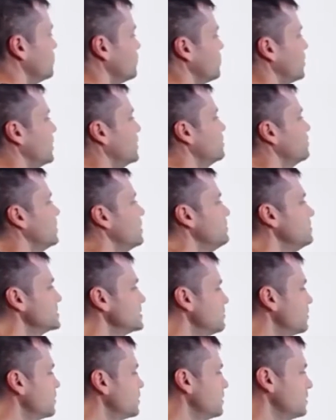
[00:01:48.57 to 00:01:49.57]
all right, it might be
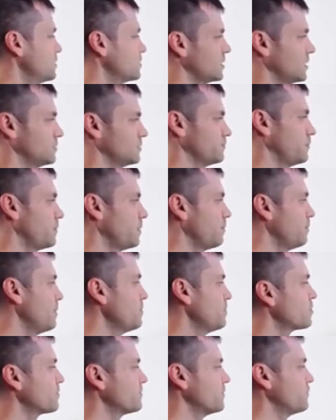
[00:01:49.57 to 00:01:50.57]
somebody, okay, a
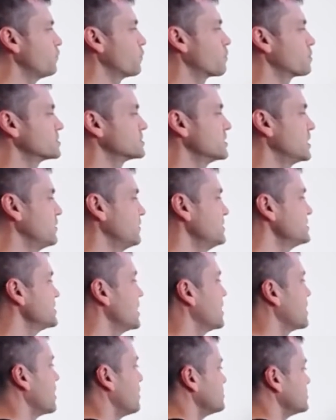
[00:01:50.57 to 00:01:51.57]
member of the 4%. This guy
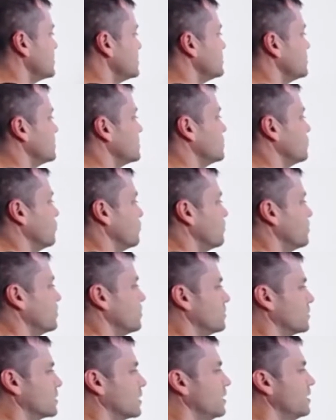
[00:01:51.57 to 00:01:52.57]
comes into the group,
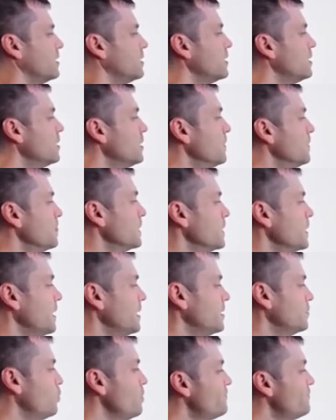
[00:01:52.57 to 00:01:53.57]
okay,
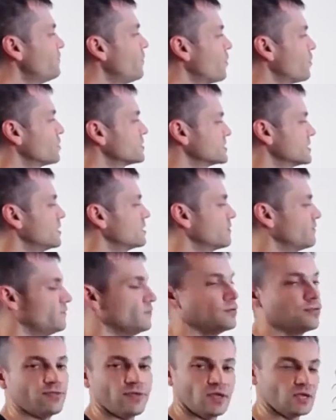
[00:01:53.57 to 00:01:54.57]
and we focus on a few
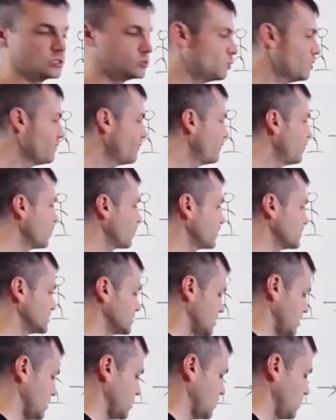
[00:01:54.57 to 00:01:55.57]
things. We focus
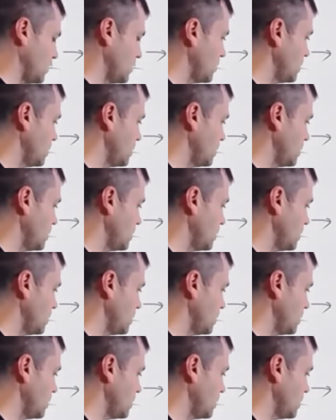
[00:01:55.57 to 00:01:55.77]
on